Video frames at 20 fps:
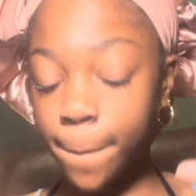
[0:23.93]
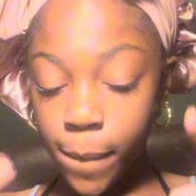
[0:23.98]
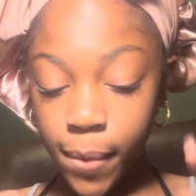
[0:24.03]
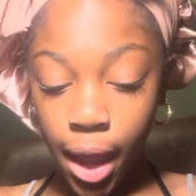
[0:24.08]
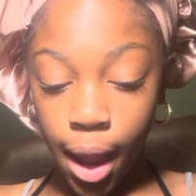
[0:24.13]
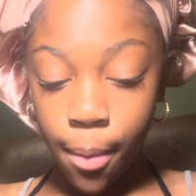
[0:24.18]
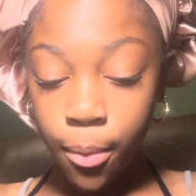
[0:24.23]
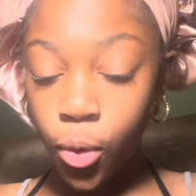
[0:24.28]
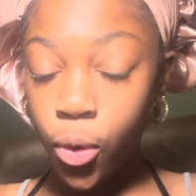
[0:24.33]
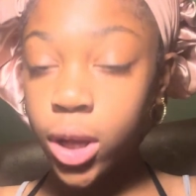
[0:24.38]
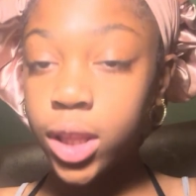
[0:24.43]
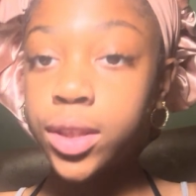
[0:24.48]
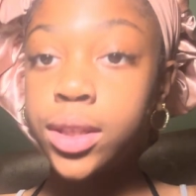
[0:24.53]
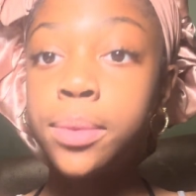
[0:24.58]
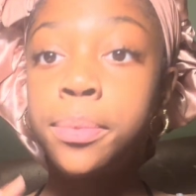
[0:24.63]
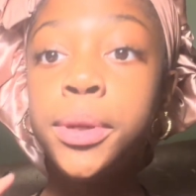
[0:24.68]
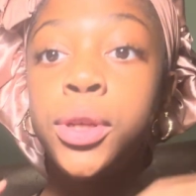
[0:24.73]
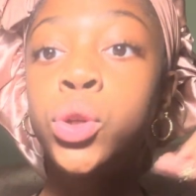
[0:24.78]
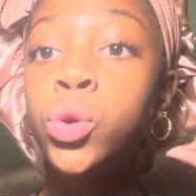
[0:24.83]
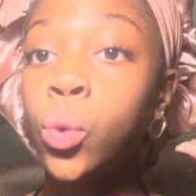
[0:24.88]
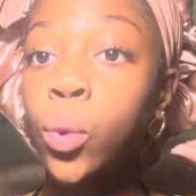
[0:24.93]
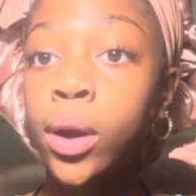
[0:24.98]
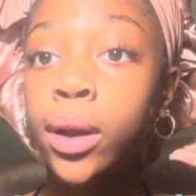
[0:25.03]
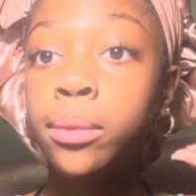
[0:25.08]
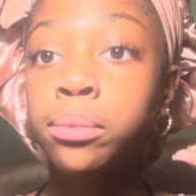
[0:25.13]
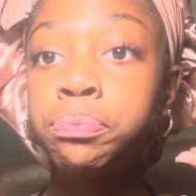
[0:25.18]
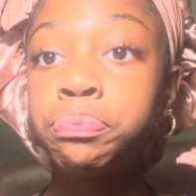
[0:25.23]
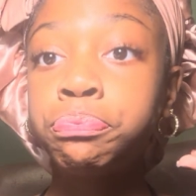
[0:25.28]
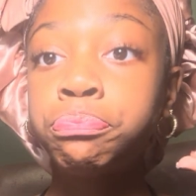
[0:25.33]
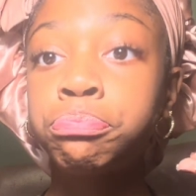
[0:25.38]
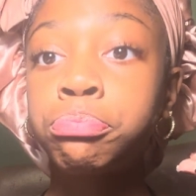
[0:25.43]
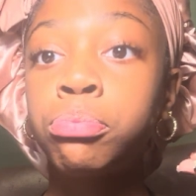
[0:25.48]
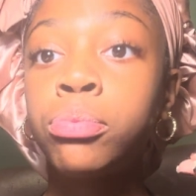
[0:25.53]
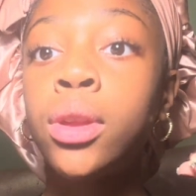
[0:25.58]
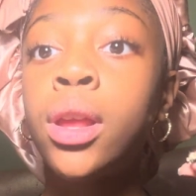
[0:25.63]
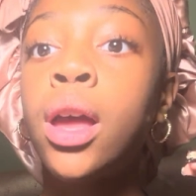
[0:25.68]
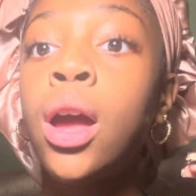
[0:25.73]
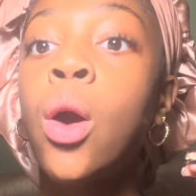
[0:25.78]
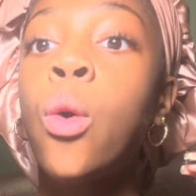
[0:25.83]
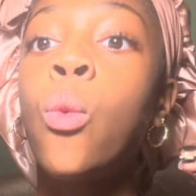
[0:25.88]
I'm going to be doing
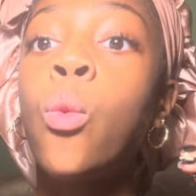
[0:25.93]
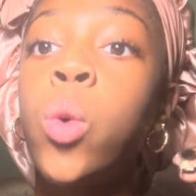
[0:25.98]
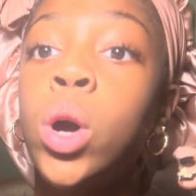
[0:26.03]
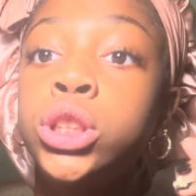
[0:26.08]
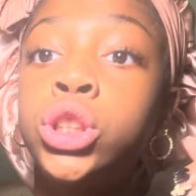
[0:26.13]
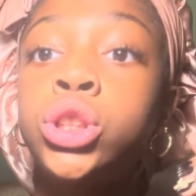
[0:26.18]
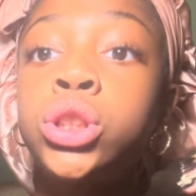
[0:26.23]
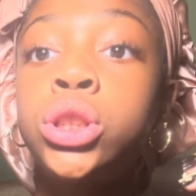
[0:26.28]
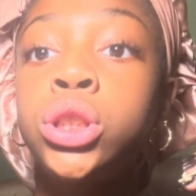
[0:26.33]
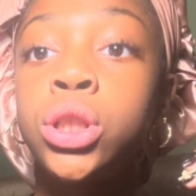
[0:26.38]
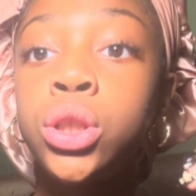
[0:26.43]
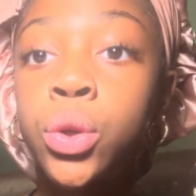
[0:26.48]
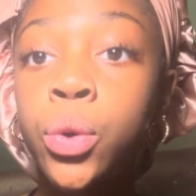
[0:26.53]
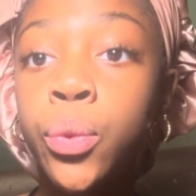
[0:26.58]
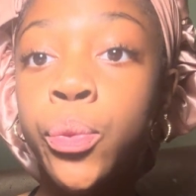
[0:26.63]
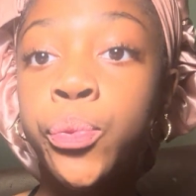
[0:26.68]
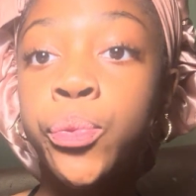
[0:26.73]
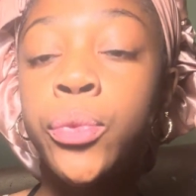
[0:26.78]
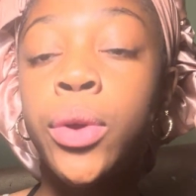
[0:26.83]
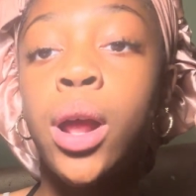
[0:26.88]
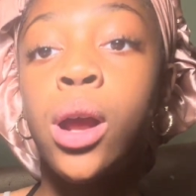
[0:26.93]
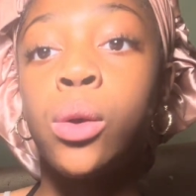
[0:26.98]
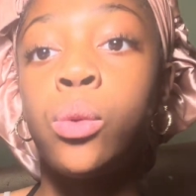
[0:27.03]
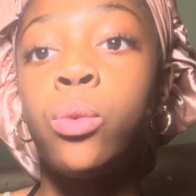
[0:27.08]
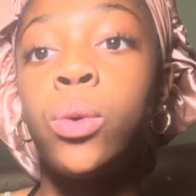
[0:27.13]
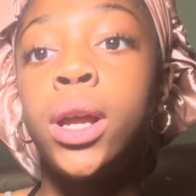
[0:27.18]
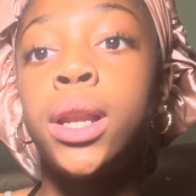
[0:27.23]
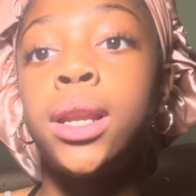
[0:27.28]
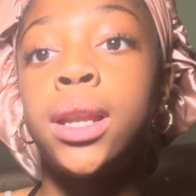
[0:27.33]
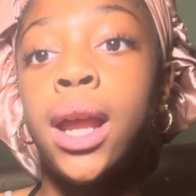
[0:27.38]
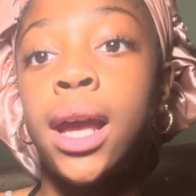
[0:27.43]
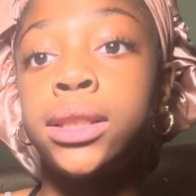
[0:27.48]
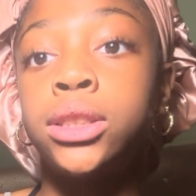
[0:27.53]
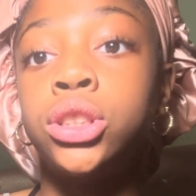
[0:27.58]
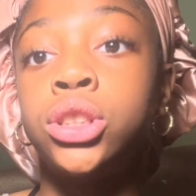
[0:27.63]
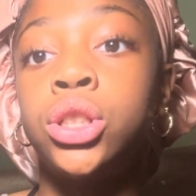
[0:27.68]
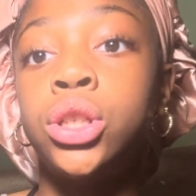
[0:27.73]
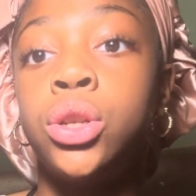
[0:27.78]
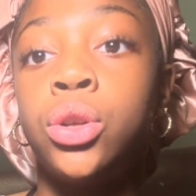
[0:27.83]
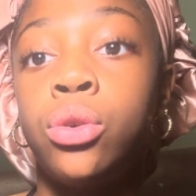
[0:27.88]
what to do and what not
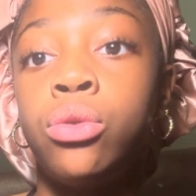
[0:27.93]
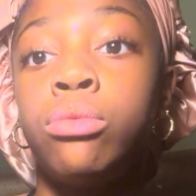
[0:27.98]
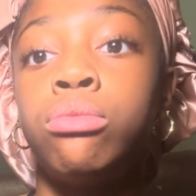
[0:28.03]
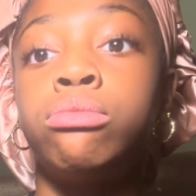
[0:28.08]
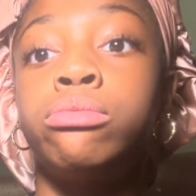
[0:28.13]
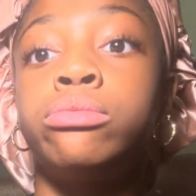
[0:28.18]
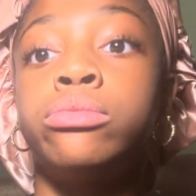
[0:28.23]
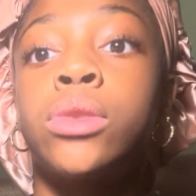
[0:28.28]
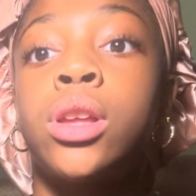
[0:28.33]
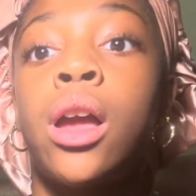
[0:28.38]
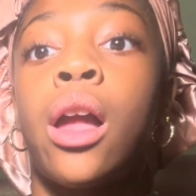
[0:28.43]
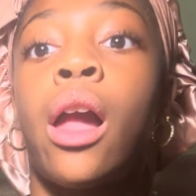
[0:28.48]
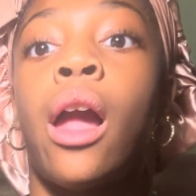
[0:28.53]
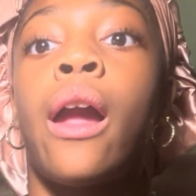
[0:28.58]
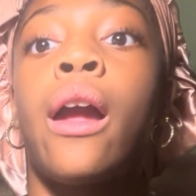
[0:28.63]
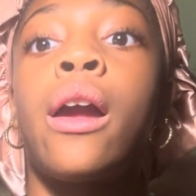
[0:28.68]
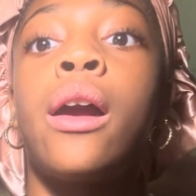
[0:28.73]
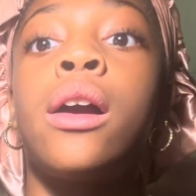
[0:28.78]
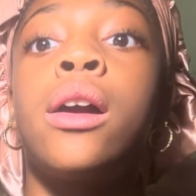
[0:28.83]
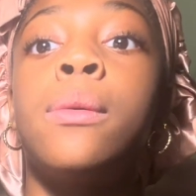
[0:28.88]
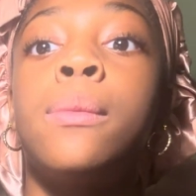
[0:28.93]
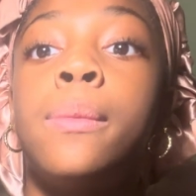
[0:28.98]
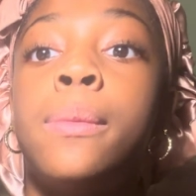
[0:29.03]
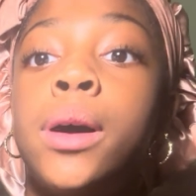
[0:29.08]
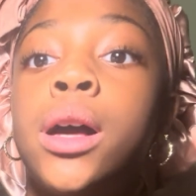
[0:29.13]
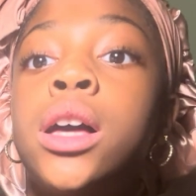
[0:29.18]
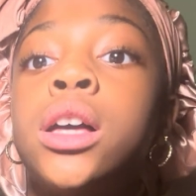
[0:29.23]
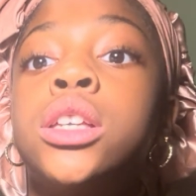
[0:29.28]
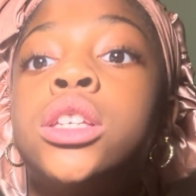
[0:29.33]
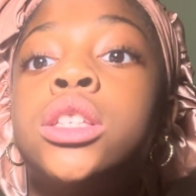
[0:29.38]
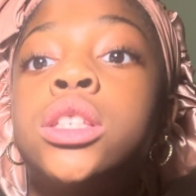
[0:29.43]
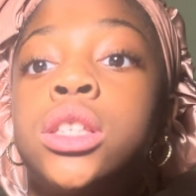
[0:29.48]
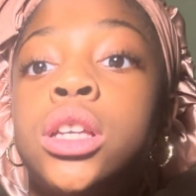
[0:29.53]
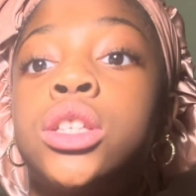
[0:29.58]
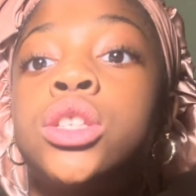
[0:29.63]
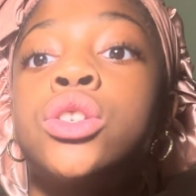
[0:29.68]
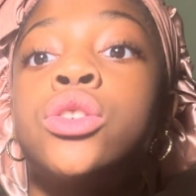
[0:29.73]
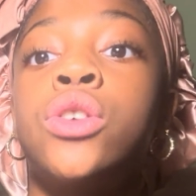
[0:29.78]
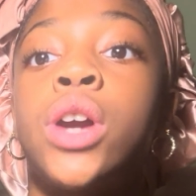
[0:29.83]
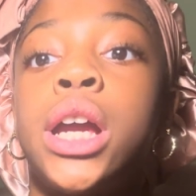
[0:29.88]
to do, but
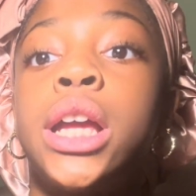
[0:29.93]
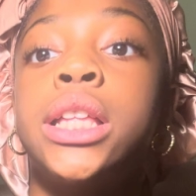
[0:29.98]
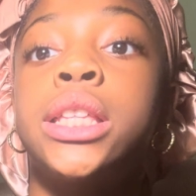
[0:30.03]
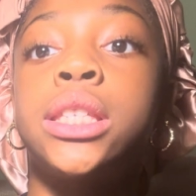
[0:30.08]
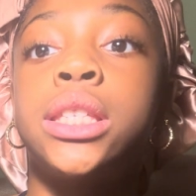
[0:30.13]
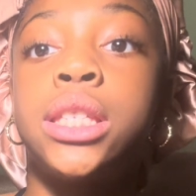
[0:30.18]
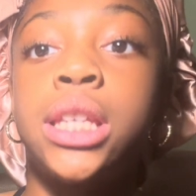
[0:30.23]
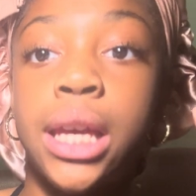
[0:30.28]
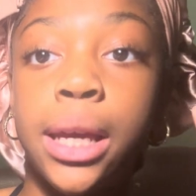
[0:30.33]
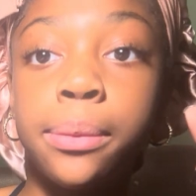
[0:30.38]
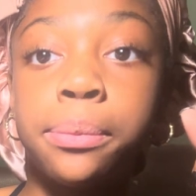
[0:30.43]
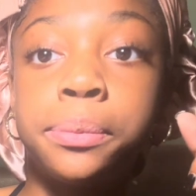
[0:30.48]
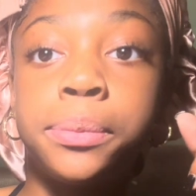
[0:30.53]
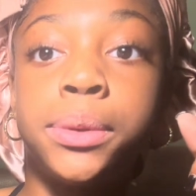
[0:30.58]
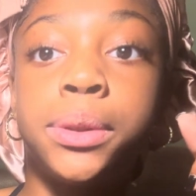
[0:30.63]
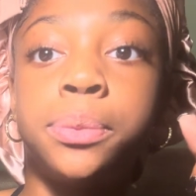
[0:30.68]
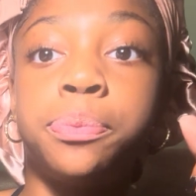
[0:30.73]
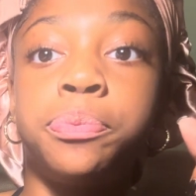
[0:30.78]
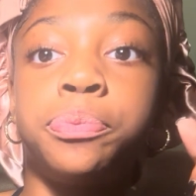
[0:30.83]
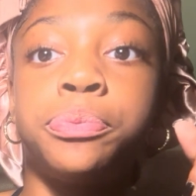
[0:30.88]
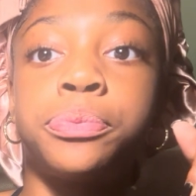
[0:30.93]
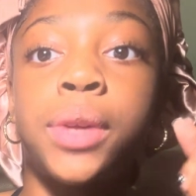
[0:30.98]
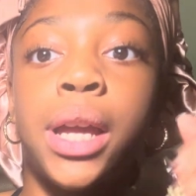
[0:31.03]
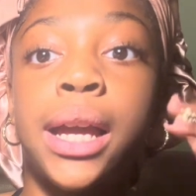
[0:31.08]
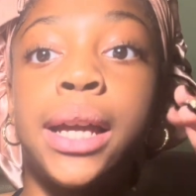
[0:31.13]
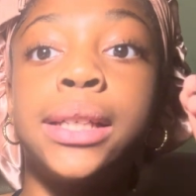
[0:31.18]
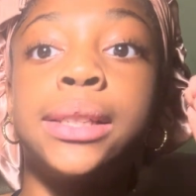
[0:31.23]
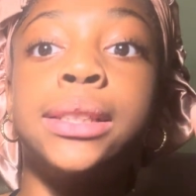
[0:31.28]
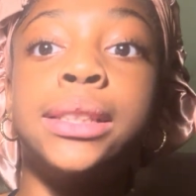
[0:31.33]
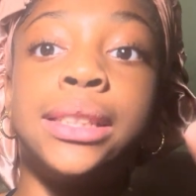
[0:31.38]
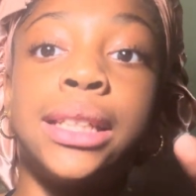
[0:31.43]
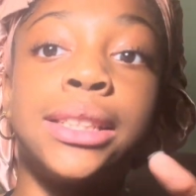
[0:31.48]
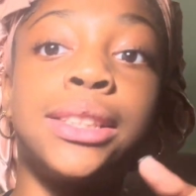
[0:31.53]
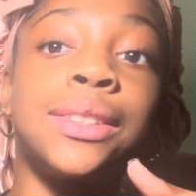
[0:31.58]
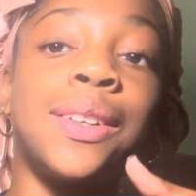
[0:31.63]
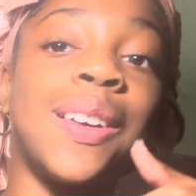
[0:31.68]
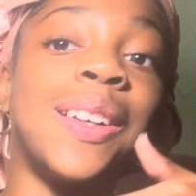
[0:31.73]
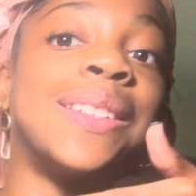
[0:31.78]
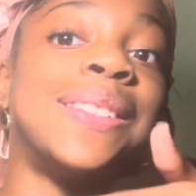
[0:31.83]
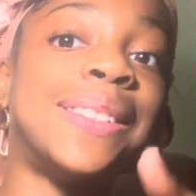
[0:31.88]
6th grade tips, 6th
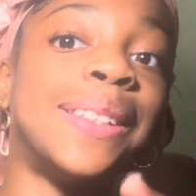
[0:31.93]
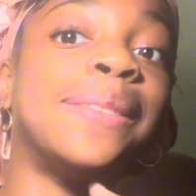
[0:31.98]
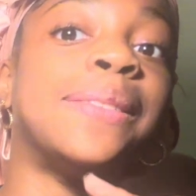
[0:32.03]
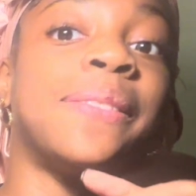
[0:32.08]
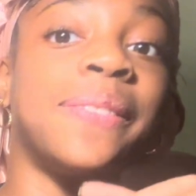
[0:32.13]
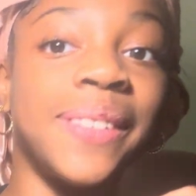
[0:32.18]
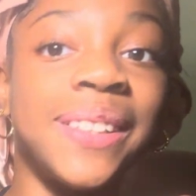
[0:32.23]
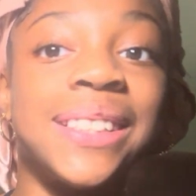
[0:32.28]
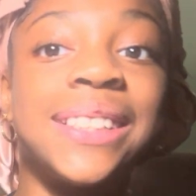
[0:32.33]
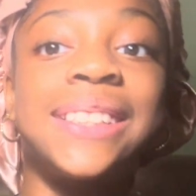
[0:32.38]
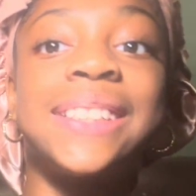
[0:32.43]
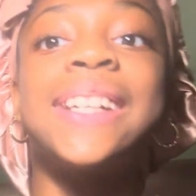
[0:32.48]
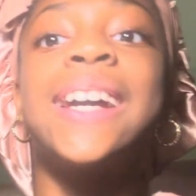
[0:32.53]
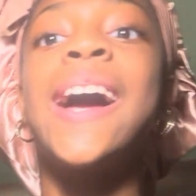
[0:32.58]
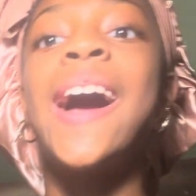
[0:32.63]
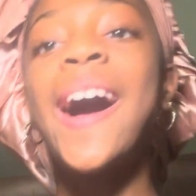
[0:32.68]
grade 6th version.